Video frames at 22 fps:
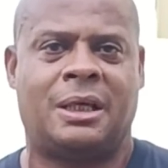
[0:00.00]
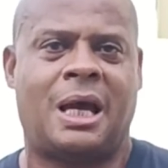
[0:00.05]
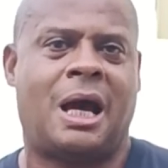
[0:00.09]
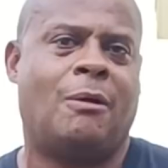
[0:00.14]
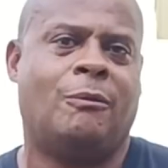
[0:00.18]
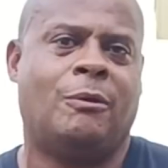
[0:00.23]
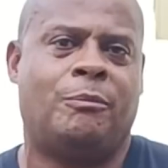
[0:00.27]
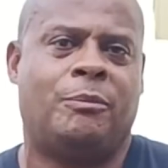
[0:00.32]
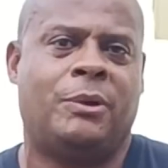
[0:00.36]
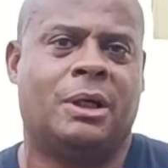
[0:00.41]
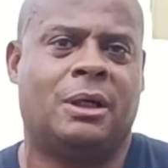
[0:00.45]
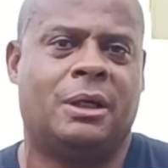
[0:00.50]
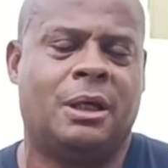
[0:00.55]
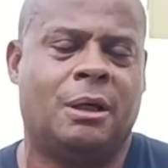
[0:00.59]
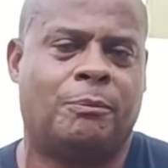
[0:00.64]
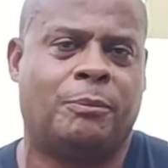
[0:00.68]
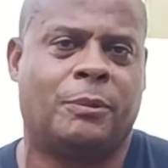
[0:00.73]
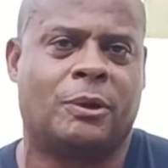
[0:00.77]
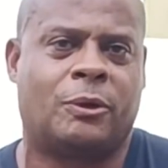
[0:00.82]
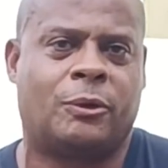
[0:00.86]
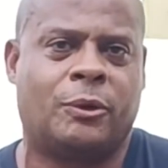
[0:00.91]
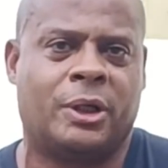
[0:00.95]
I would be a
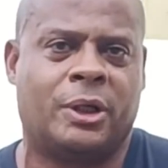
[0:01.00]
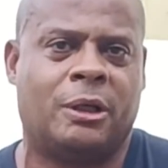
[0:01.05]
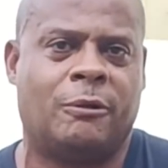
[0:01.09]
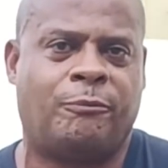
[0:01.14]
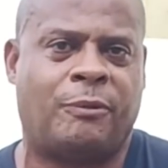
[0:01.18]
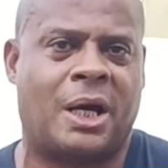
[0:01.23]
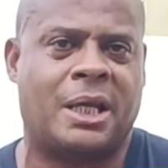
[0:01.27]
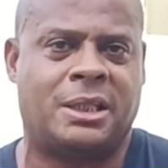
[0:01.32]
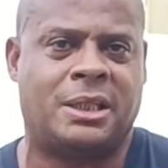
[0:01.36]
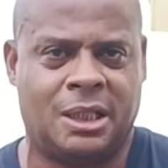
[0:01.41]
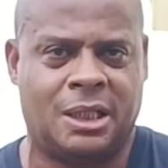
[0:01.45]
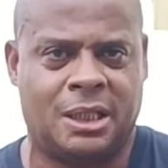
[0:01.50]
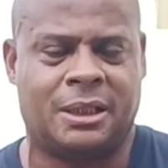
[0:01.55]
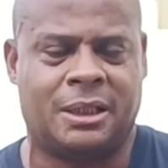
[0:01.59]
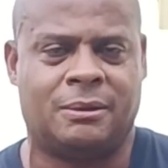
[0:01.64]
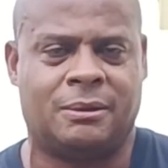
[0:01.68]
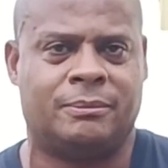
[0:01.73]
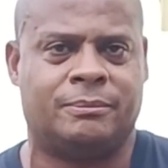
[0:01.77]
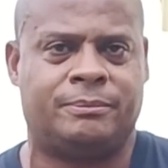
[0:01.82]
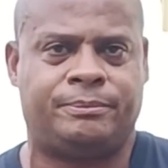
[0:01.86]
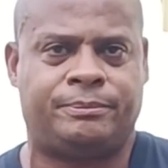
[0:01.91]
hypocrite if I didn't.